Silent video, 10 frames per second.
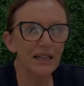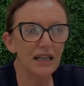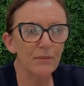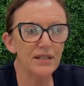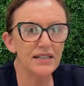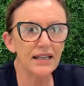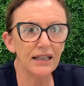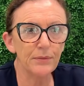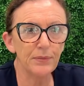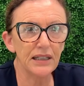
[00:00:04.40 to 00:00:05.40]
name is
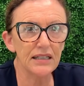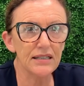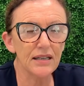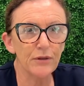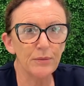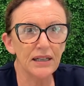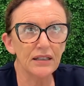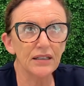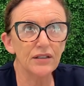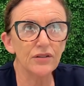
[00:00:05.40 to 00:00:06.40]
Cate Pleas. I'm the
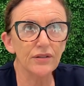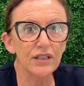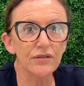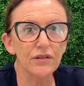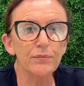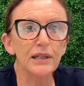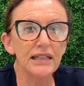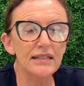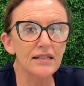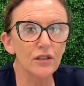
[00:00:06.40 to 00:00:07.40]
Marketing Director at
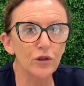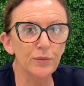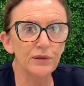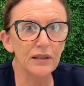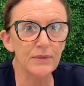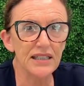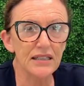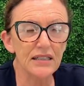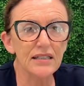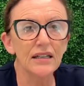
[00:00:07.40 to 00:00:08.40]
Pleas Global
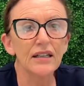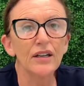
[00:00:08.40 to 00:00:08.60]
Limited.